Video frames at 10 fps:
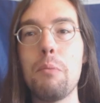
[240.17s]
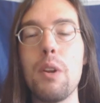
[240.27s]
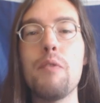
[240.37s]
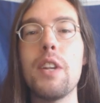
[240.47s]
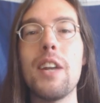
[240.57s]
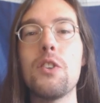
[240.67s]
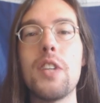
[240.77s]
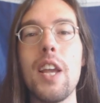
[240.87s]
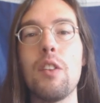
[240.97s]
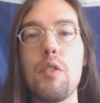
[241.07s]
member, even
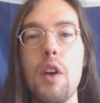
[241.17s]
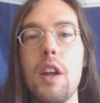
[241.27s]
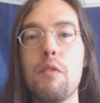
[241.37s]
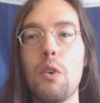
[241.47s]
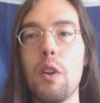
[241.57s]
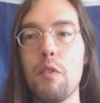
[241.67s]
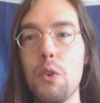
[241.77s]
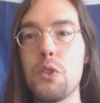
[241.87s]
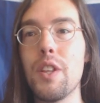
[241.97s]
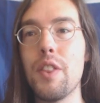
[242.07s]
entertain the thought of voting for
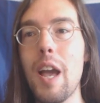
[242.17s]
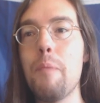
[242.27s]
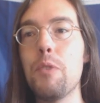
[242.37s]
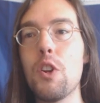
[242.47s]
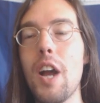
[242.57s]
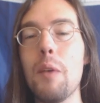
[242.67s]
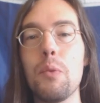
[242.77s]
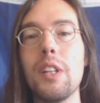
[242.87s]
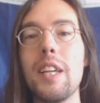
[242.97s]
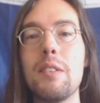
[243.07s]
you? To them, you're not
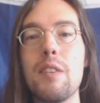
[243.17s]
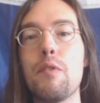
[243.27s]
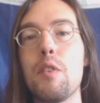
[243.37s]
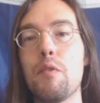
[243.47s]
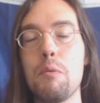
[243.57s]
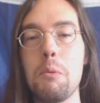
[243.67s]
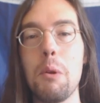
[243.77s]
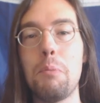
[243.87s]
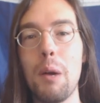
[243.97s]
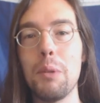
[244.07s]
really different from a
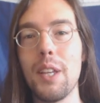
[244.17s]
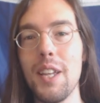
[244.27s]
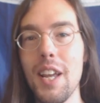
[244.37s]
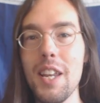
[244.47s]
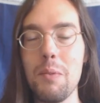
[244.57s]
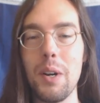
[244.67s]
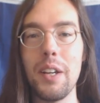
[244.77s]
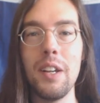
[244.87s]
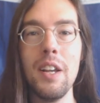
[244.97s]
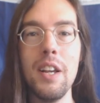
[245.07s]
Republican
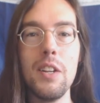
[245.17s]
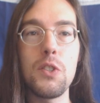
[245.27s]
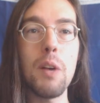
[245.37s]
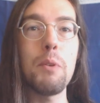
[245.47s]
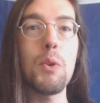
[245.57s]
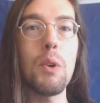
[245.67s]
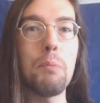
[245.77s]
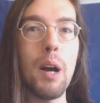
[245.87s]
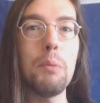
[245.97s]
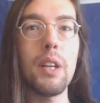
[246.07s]
anyway. Some of the
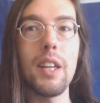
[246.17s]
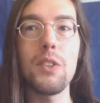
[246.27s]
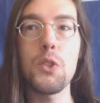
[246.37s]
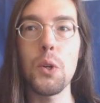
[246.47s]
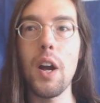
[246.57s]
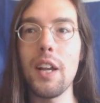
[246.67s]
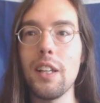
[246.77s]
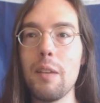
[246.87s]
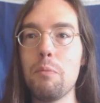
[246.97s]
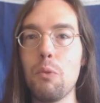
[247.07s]
Republicans are
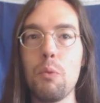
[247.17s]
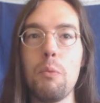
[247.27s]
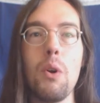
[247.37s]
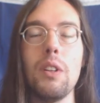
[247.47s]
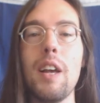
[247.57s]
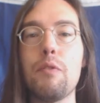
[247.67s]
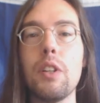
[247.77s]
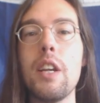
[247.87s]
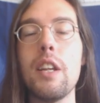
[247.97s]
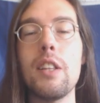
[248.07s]
oddly more
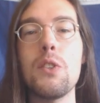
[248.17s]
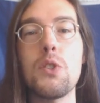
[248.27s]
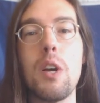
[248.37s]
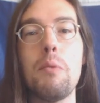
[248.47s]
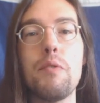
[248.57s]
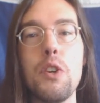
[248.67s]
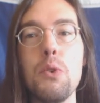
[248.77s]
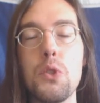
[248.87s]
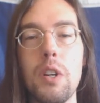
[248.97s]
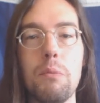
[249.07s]
left-leaning than some of
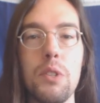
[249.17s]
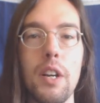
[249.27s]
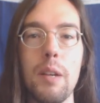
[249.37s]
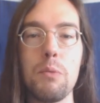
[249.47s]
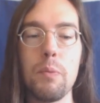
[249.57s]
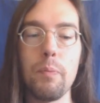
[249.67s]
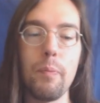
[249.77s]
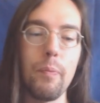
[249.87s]
you sometimes.